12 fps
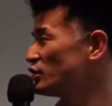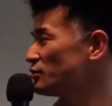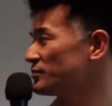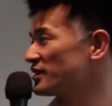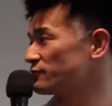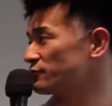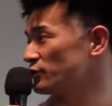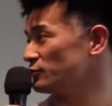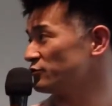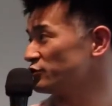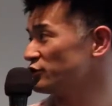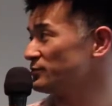But
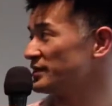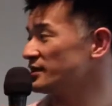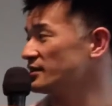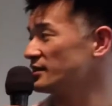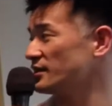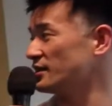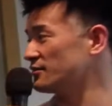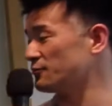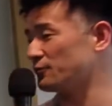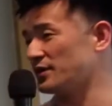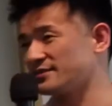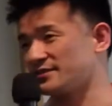from Ruby,
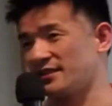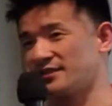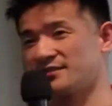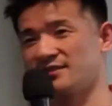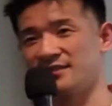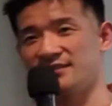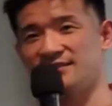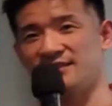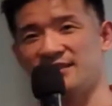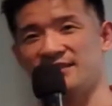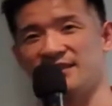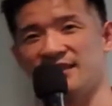once that is
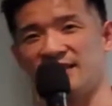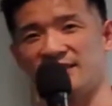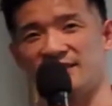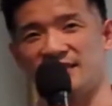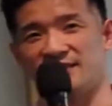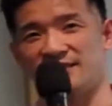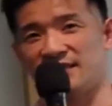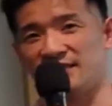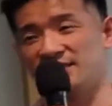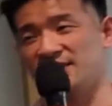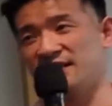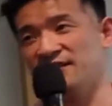done
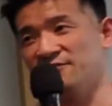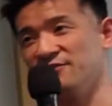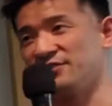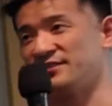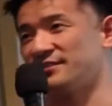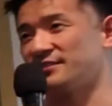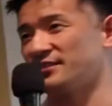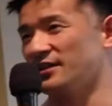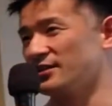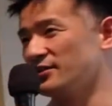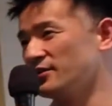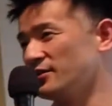at C level, this is
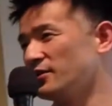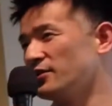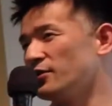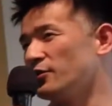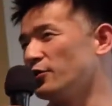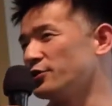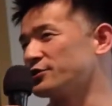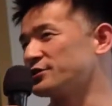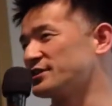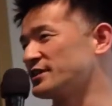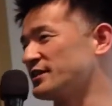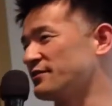all you
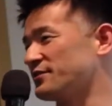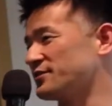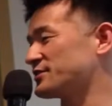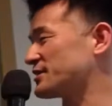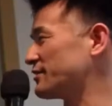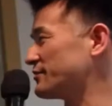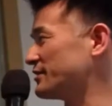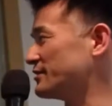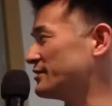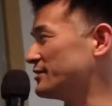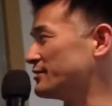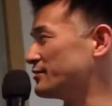see if you stay
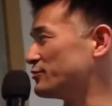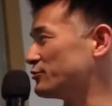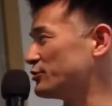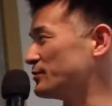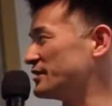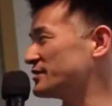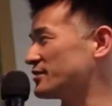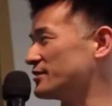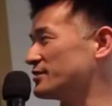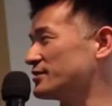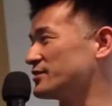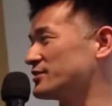within Ruby.
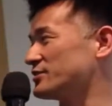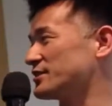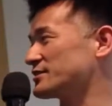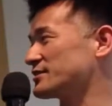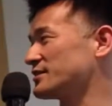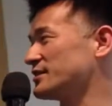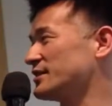So you just